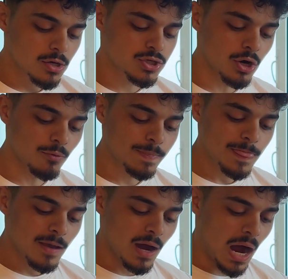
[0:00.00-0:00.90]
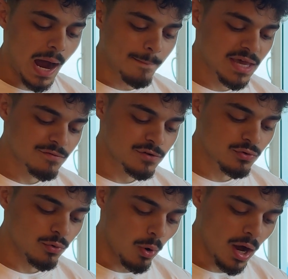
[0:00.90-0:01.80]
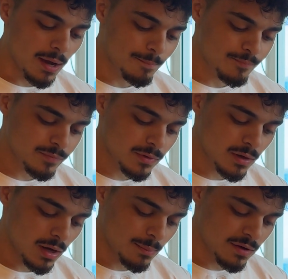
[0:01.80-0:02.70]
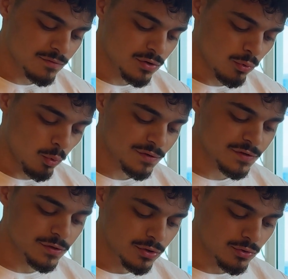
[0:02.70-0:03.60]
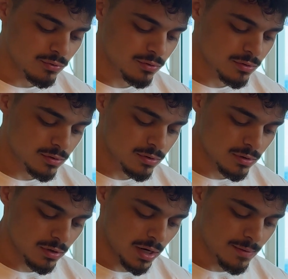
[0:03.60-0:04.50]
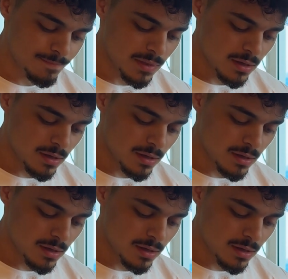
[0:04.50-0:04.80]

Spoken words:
So I'm giving you the what. I'm giving you the what to do. Okay?